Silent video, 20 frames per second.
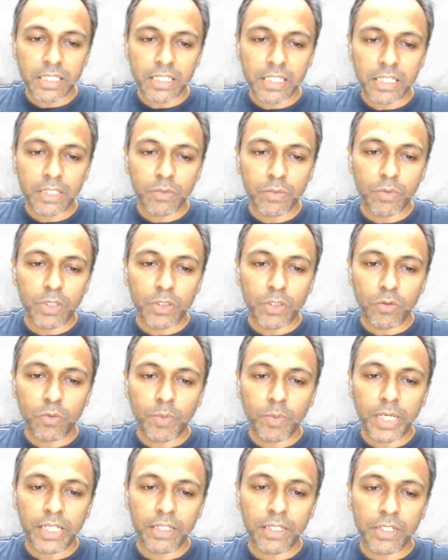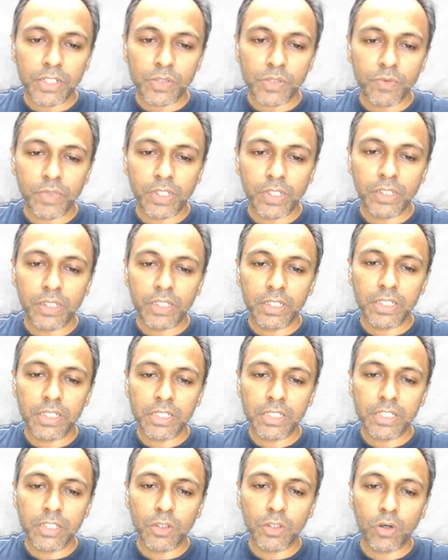is equal to minus 1
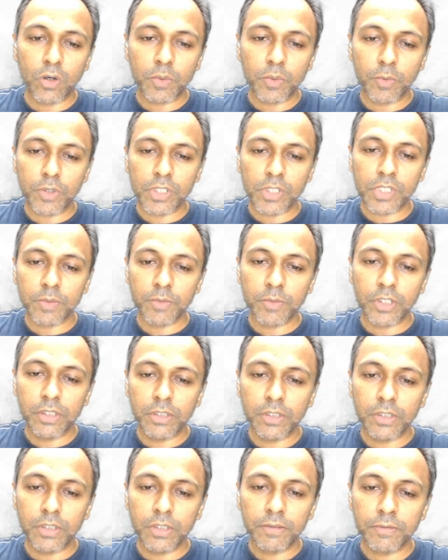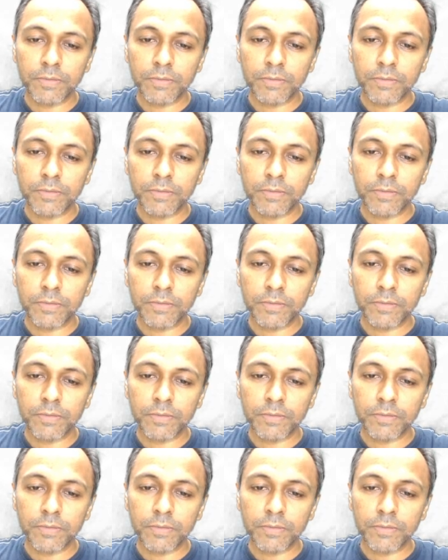is not possible,